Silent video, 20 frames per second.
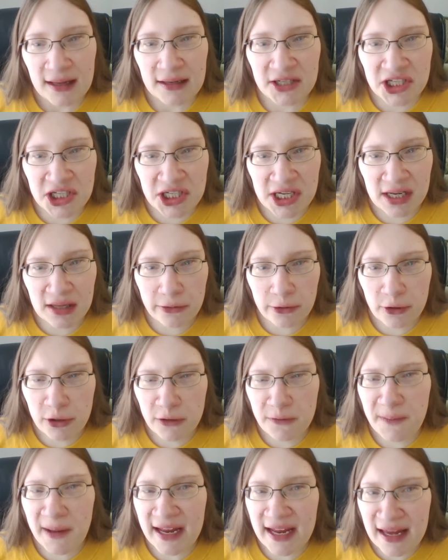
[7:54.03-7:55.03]
she
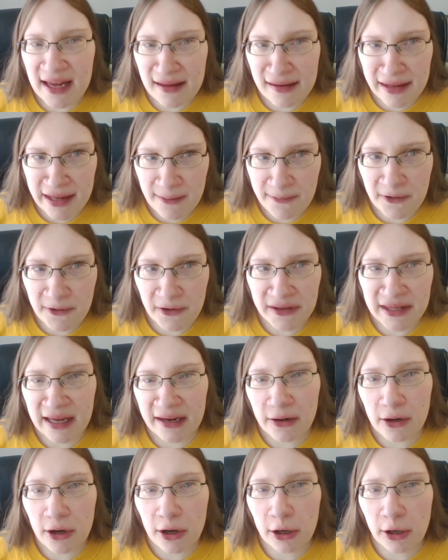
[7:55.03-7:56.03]
learned by example
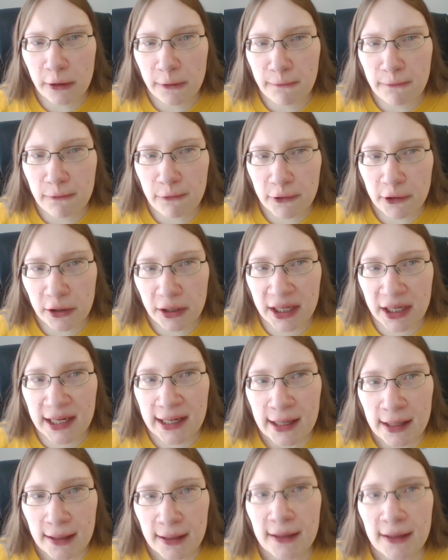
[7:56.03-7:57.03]
that hard work
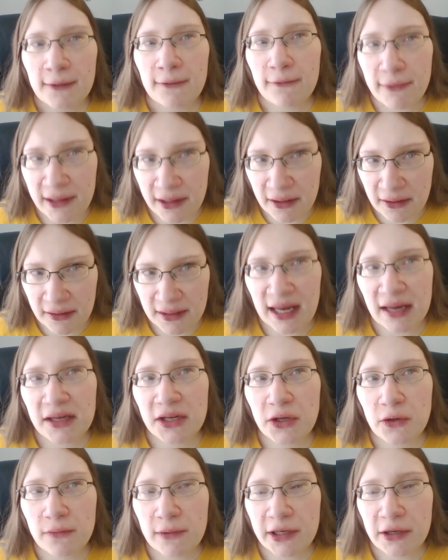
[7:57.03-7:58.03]
will get
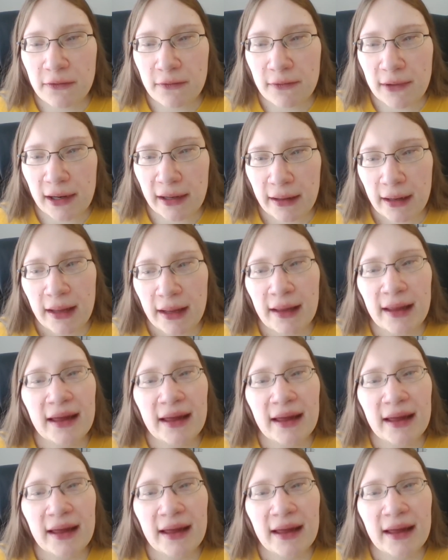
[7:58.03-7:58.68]
you what you want